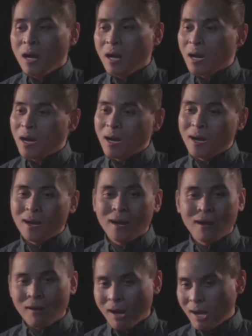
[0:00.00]

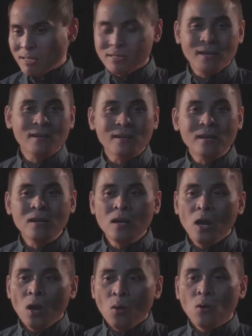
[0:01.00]
uh, a singer
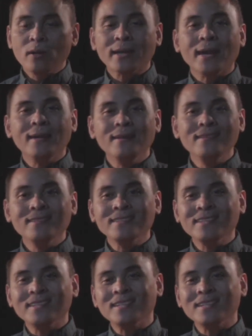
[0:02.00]
who can